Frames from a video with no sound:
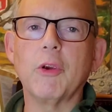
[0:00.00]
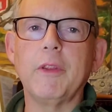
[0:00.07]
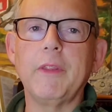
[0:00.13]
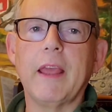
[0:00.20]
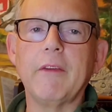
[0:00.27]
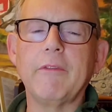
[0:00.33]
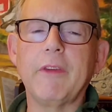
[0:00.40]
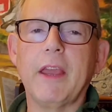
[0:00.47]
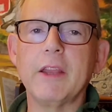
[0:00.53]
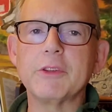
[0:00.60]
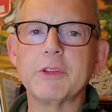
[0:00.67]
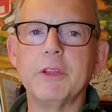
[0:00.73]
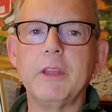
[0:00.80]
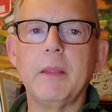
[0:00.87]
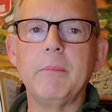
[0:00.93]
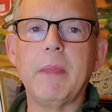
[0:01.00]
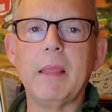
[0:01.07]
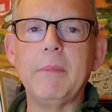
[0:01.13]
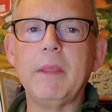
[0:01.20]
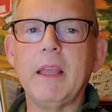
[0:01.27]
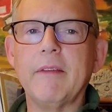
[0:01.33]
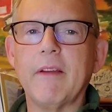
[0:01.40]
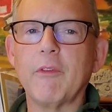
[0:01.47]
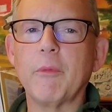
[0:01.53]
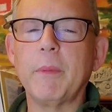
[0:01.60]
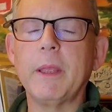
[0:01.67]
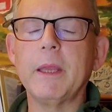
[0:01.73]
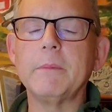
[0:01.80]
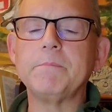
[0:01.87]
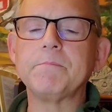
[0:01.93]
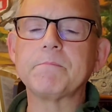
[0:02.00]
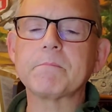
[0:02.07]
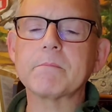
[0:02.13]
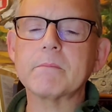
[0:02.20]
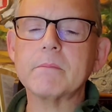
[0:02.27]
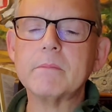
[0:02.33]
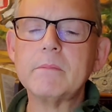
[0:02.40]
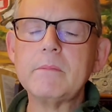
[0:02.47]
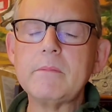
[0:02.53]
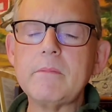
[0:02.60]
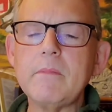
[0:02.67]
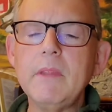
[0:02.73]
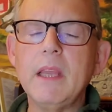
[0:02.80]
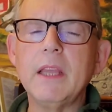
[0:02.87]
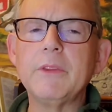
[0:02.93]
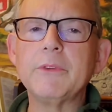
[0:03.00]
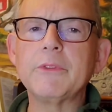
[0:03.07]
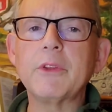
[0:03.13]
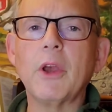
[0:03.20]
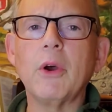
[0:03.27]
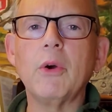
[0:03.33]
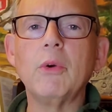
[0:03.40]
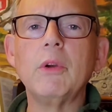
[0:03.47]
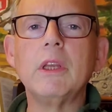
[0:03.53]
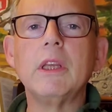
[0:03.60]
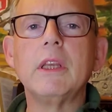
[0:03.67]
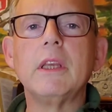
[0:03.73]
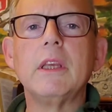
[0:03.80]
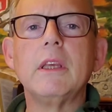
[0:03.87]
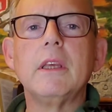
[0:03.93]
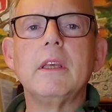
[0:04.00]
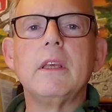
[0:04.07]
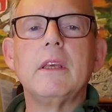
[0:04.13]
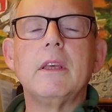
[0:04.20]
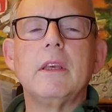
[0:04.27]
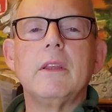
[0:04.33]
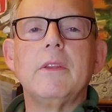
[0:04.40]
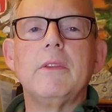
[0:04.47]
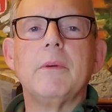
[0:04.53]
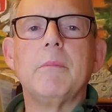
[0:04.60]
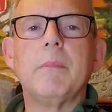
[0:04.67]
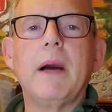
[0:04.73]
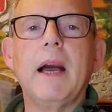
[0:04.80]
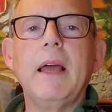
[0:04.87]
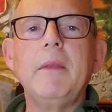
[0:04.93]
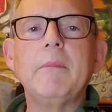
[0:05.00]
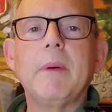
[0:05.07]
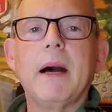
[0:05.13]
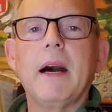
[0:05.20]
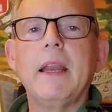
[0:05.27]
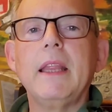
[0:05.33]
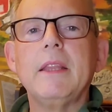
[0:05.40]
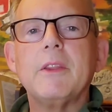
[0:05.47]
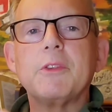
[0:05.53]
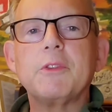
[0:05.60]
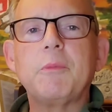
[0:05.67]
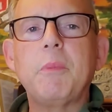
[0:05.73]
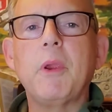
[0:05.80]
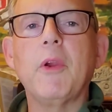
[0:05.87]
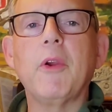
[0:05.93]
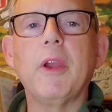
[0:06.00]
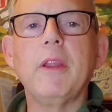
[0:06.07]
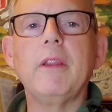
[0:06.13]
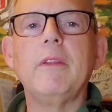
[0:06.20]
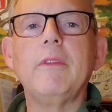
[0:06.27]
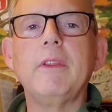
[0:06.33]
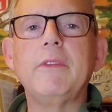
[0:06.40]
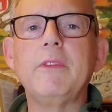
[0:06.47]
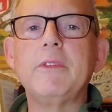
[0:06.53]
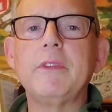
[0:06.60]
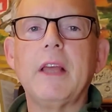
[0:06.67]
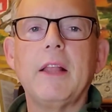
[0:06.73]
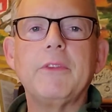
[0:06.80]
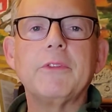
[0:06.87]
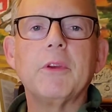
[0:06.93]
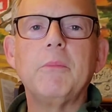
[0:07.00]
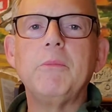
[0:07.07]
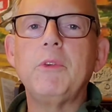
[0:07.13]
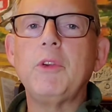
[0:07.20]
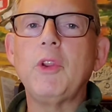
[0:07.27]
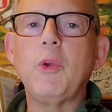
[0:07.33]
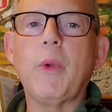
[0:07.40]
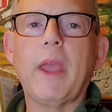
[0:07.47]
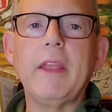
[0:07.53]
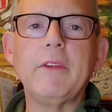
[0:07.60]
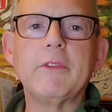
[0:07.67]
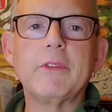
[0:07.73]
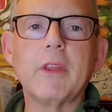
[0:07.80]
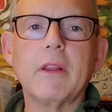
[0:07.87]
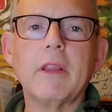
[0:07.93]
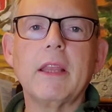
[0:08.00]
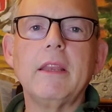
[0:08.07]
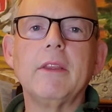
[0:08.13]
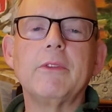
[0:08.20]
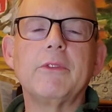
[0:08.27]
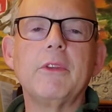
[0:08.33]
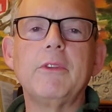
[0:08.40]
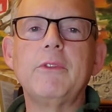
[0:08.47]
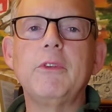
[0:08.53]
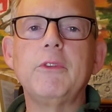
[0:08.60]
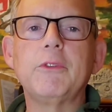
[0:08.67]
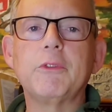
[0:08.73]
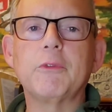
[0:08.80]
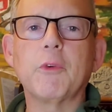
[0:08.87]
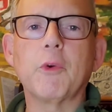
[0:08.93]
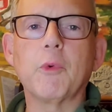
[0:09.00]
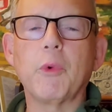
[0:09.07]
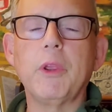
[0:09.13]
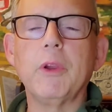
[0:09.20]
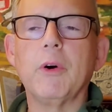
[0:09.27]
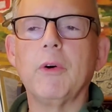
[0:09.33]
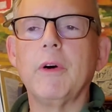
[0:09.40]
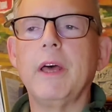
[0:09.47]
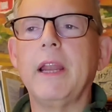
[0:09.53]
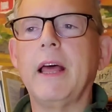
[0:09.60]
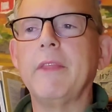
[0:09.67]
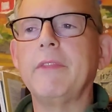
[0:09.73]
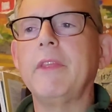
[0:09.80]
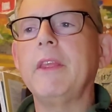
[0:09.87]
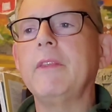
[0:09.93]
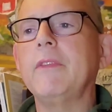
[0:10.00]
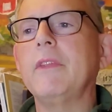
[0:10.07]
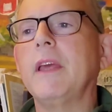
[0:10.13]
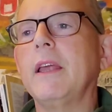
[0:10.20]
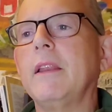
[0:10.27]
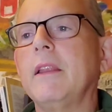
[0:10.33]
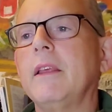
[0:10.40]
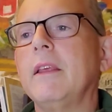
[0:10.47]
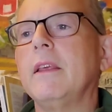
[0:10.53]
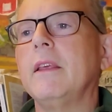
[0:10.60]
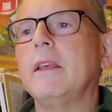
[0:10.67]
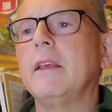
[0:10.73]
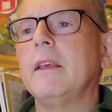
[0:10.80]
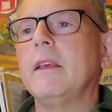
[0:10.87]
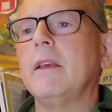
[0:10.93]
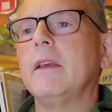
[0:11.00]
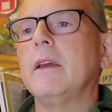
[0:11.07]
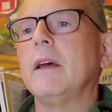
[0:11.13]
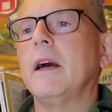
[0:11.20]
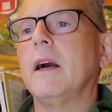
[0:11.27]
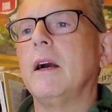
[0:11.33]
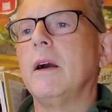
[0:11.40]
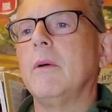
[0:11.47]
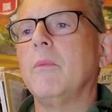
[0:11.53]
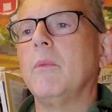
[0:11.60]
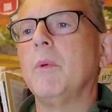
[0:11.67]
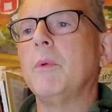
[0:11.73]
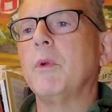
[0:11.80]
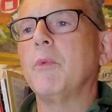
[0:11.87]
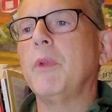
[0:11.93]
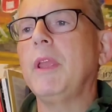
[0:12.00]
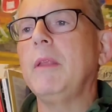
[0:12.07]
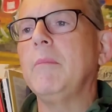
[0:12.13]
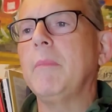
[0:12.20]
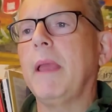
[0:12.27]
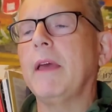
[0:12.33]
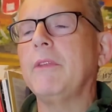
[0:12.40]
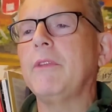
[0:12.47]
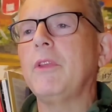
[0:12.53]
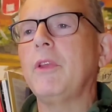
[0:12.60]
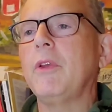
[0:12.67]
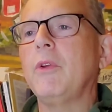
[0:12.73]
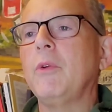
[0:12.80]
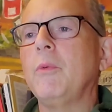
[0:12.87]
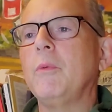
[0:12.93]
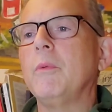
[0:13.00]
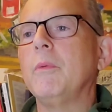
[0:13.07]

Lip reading: in that fashion than maybe I've ever been. And so the mind, body, and the spirit, this is not some new age silliness. This is for real. And I think that when we read Matthew,